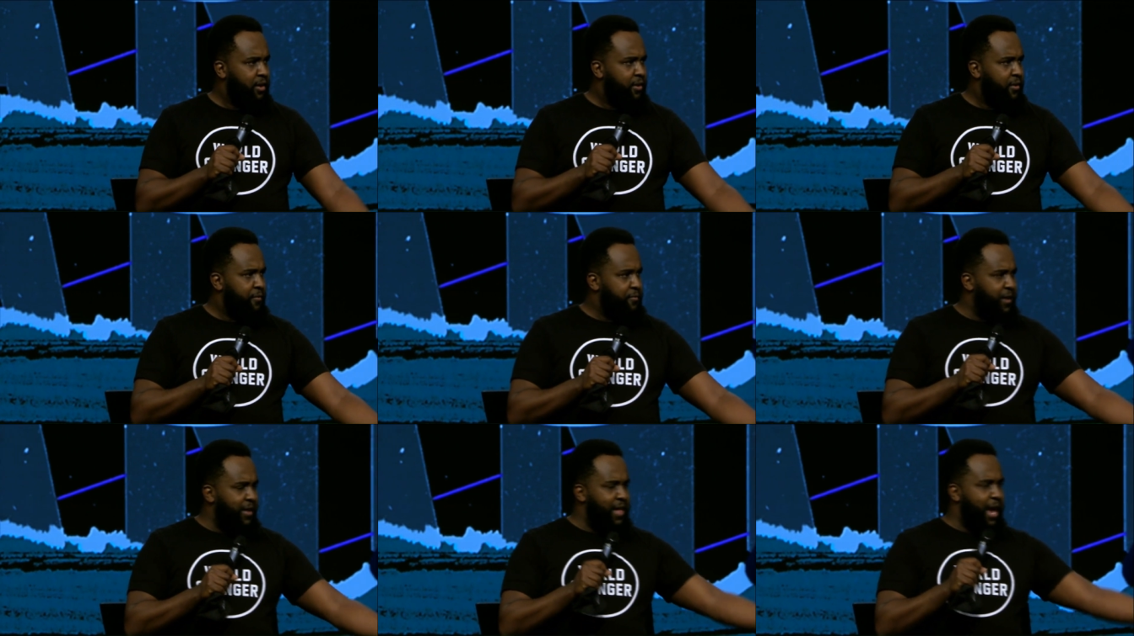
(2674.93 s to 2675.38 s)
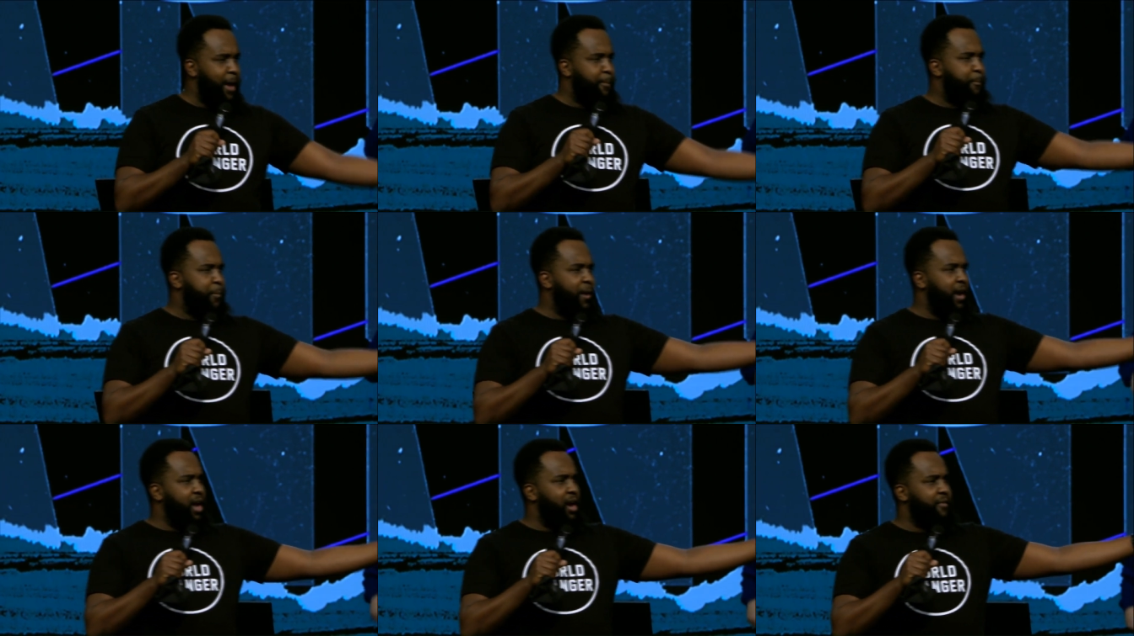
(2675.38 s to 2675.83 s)
Father, I
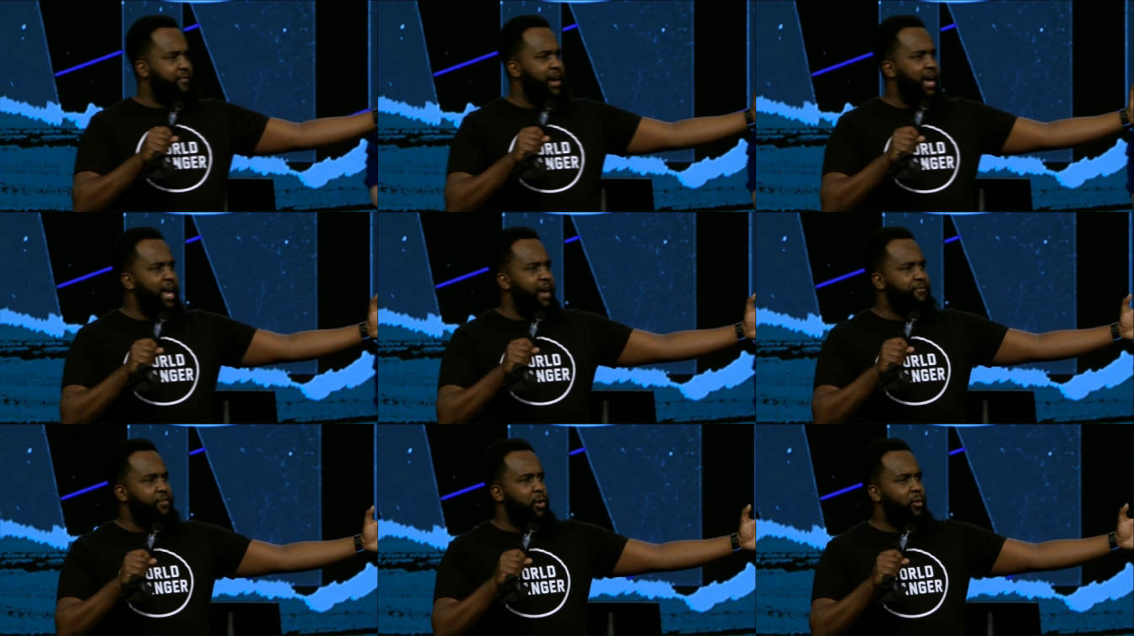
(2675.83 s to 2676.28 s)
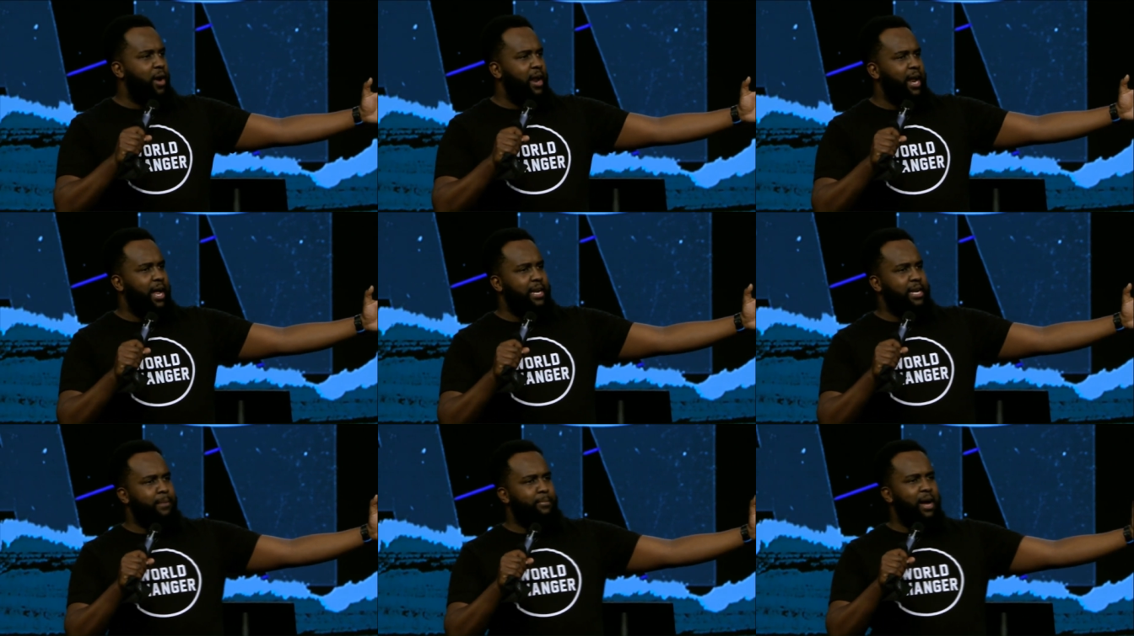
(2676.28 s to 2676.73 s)
pray over everyone
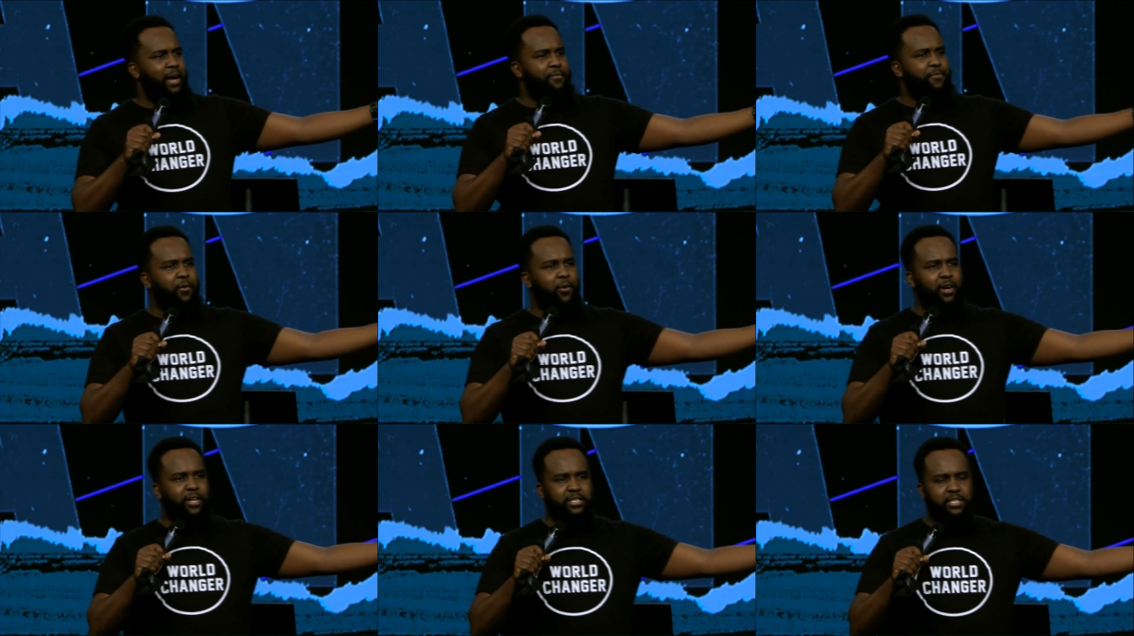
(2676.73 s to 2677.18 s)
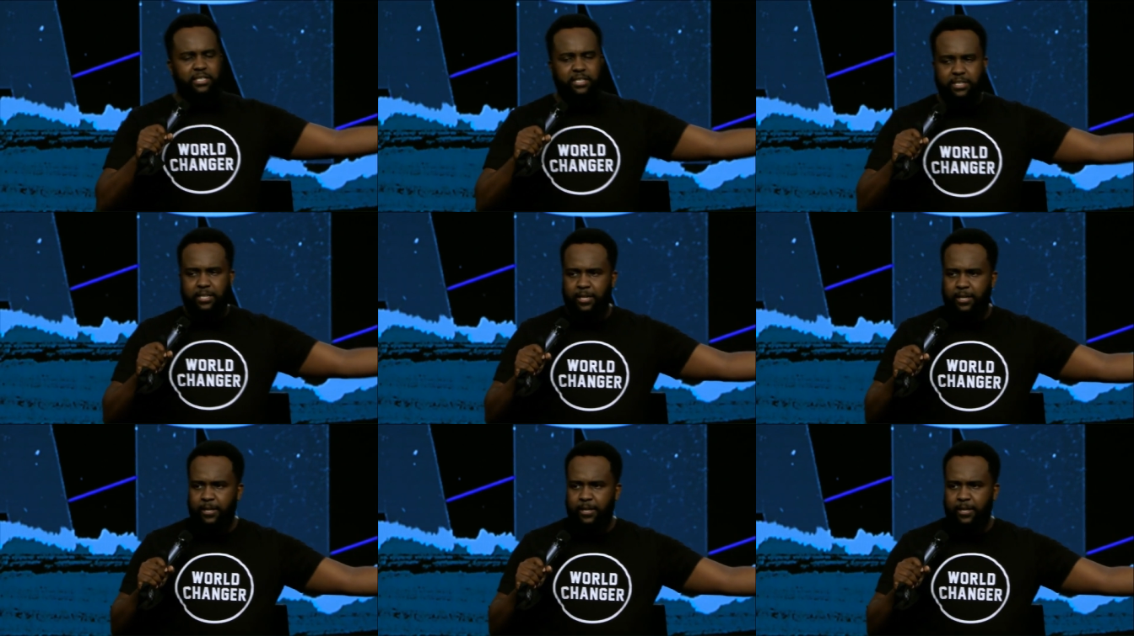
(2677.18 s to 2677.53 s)
under my voice